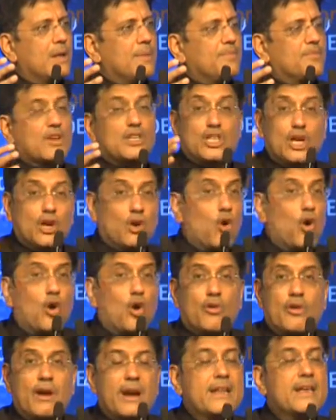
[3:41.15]
which are
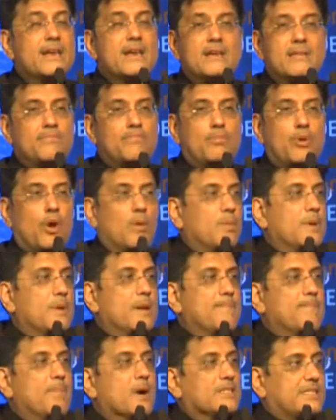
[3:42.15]
already probably
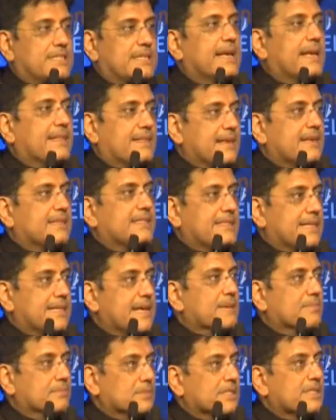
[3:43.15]
bursting at their
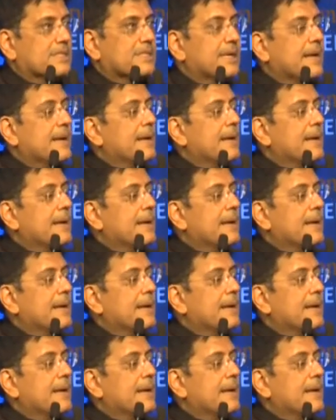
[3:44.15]
seams.